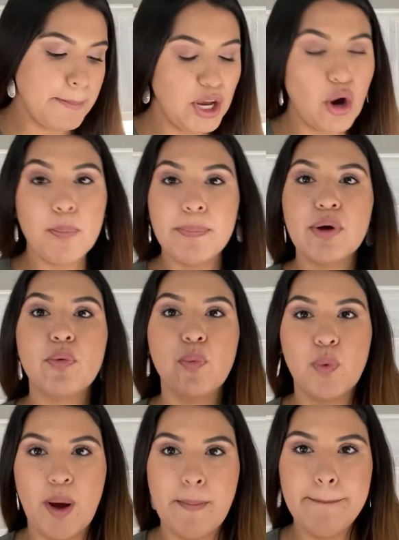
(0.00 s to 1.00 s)
me open
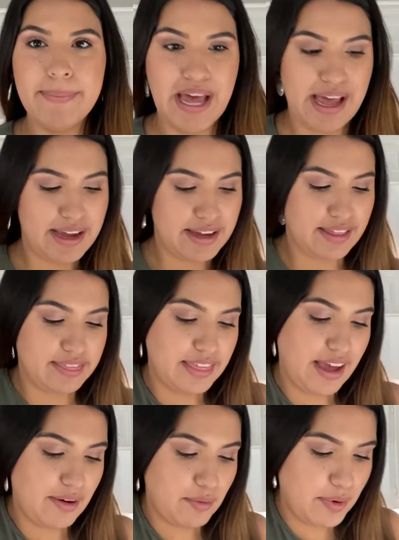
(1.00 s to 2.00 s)
one pack,
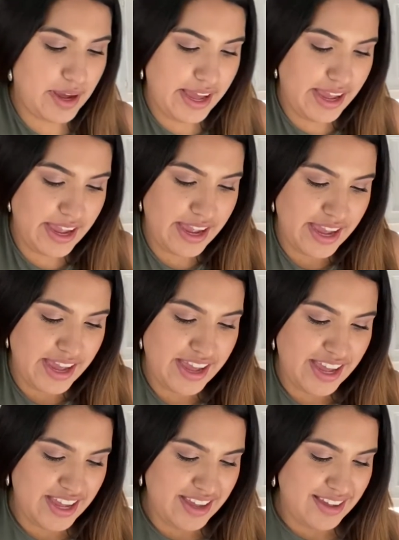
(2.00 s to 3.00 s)
that way
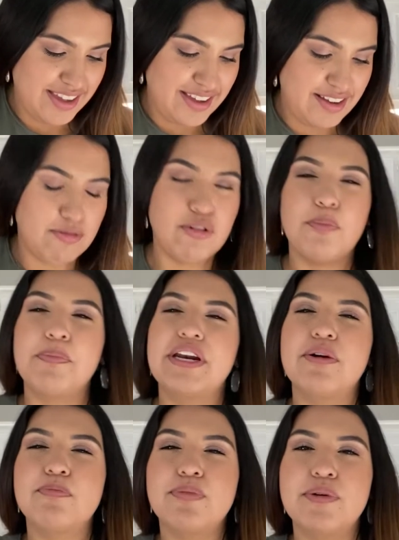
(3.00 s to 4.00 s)

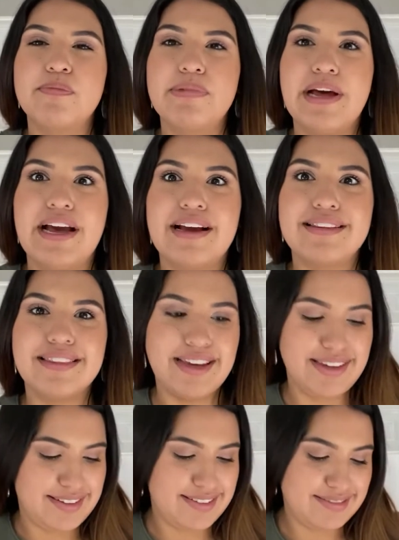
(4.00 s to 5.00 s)
open up one pack,
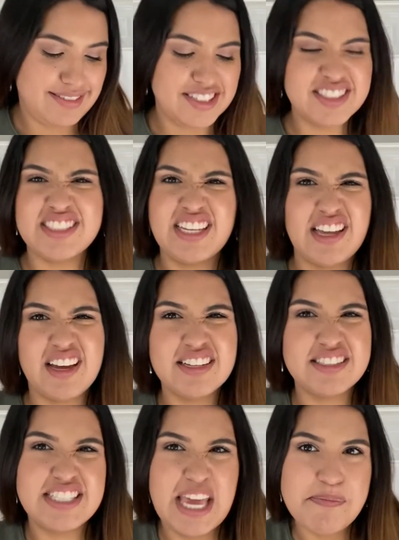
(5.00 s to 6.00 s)
like
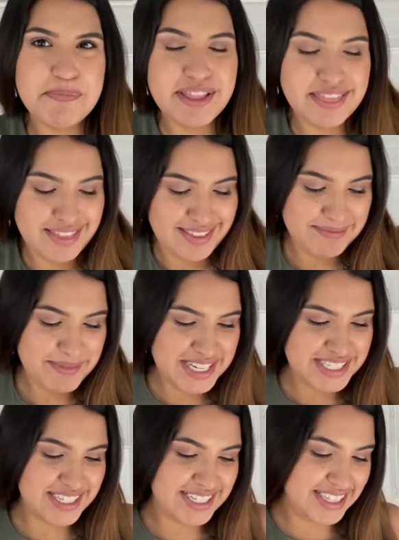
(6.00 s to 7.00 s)
untape it
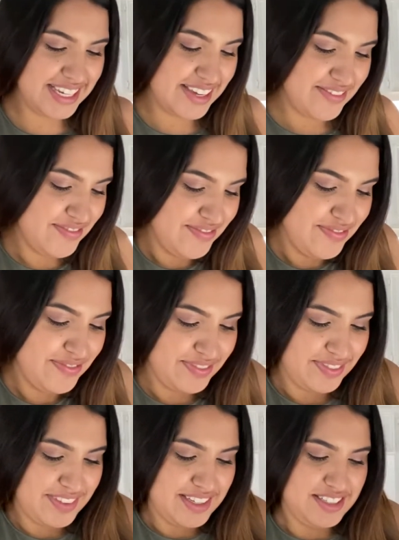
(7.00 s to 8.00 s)
basically,
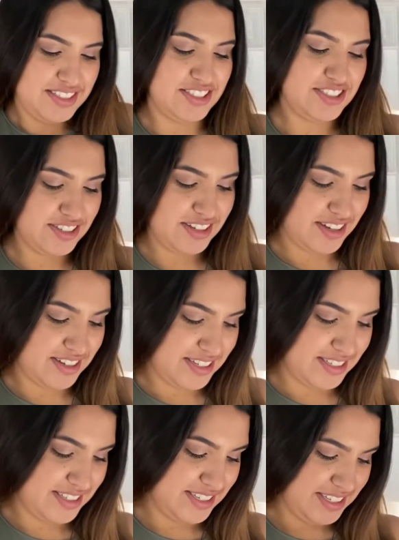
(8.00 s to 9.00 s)
just so y'all
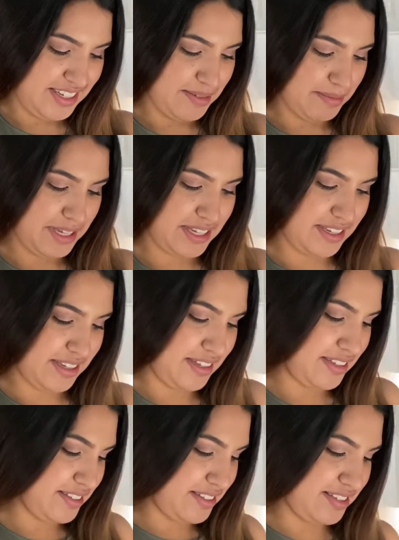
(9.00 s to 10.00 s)
can see them, I
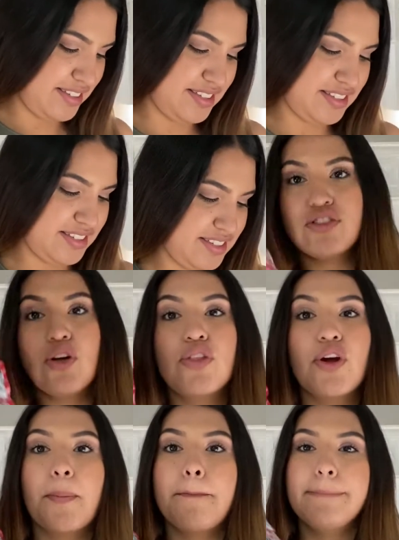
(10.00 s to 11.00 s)
guess. So
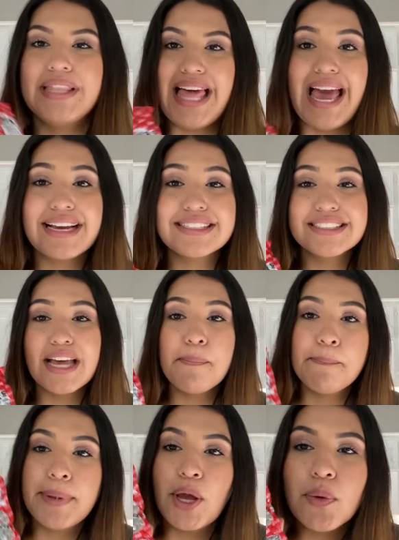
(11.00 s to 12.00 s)
they're black
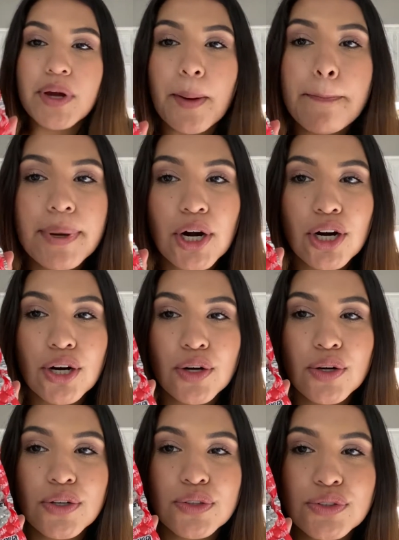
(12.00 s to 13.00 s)
tapioca
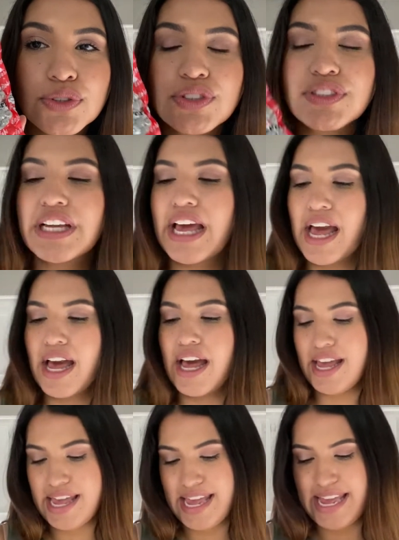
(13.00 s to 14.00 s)
pearls,
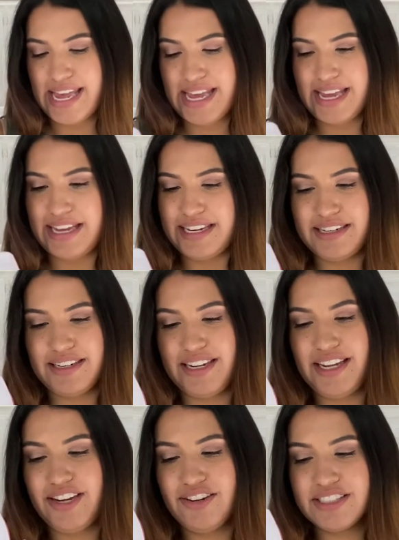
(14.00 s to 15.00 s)
and
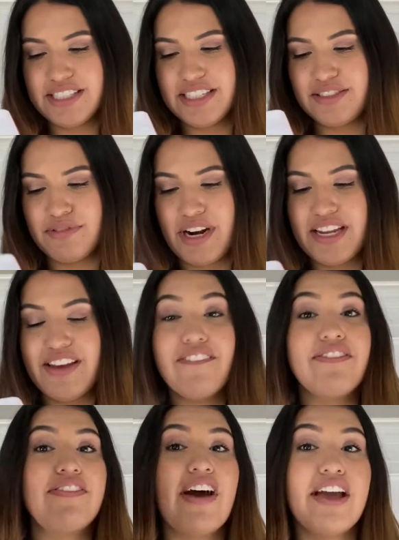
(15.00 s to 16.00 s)
here it says ready in
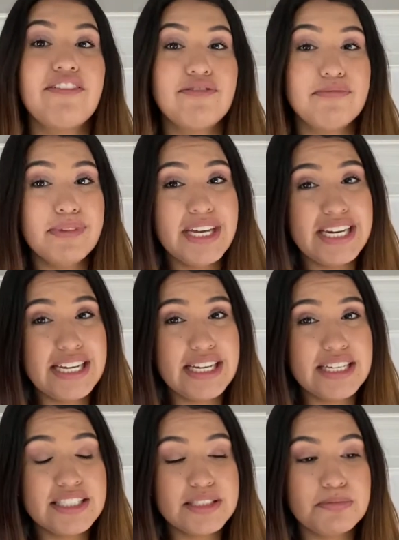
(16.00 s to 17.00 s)
5
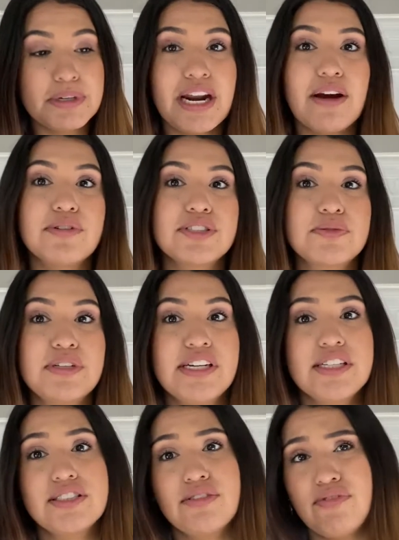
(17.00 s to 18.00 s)
minutes, but I was
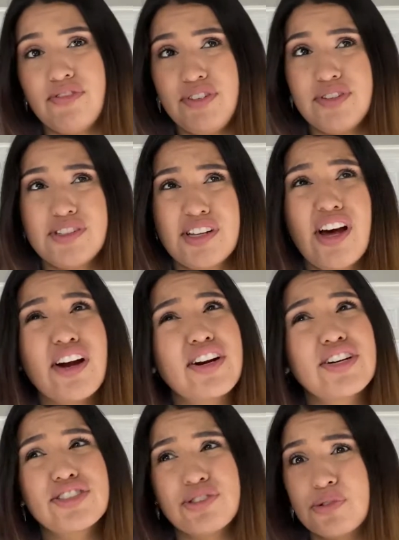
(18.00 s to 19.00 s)
reading some reviews
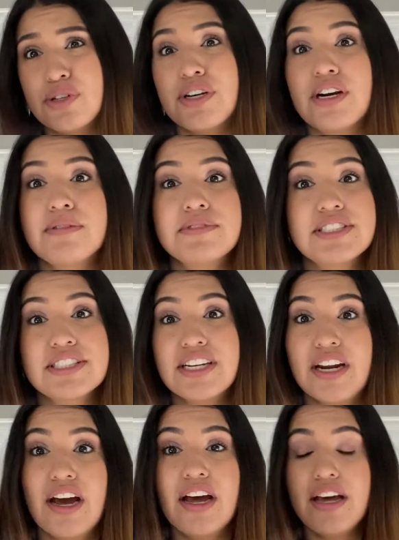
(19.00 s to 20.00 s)
longer, shorter. I'm just
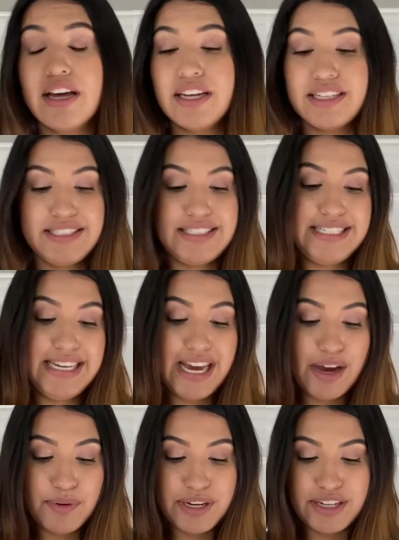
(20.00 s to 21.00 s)
gonna see
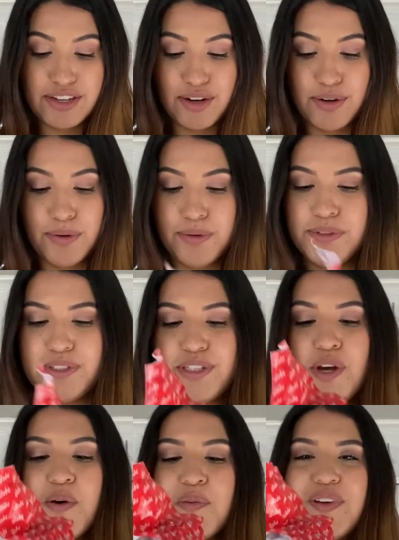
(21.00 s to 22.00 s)
how it goes.
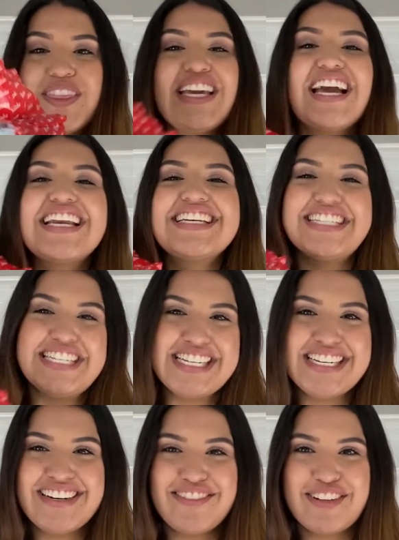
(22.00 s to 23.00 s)
One thing I
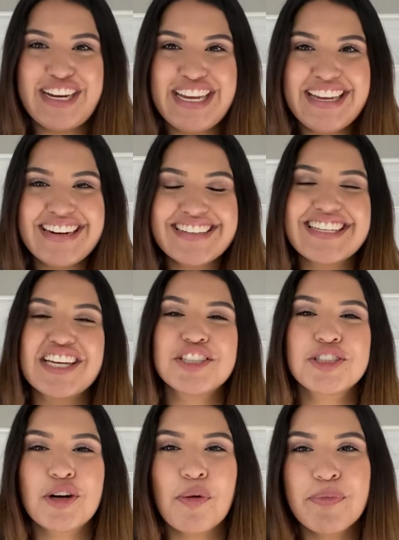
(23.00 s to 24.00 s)
did read is I
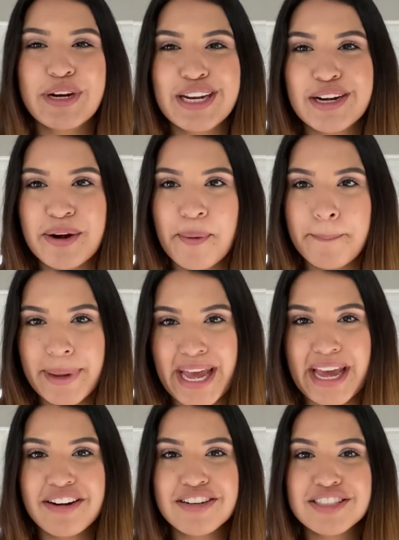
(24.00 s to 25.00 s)
should open it in a
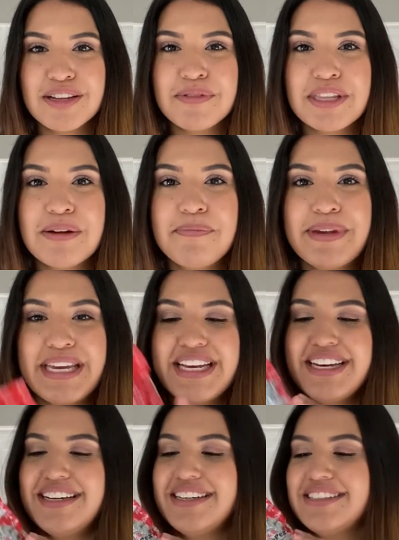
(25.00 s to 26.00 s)
pan or something
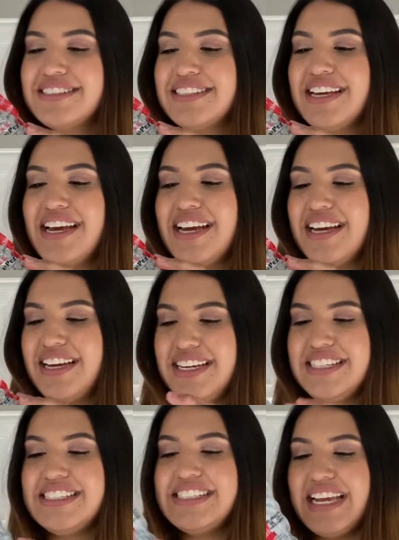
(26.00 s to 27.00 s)
because
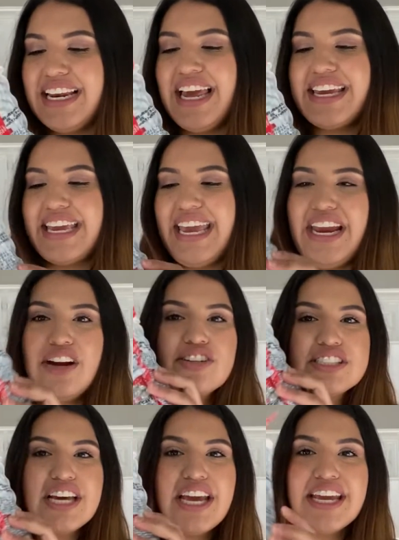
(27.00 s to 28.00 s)
it's like
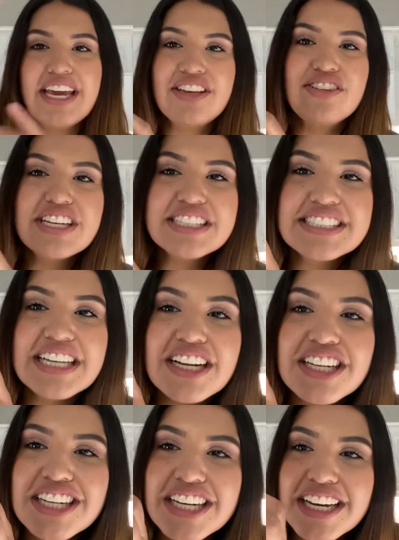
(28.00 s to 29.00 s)
airtight, and you can
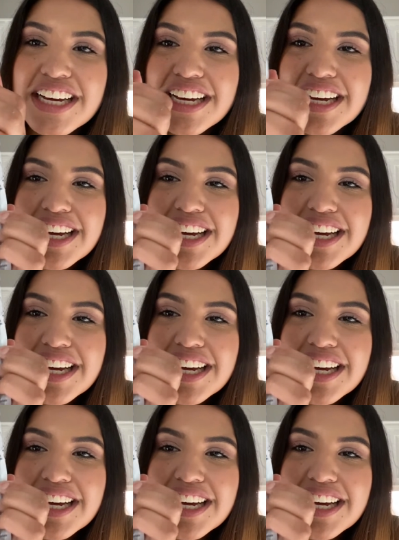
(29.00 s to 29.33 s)
tell, look,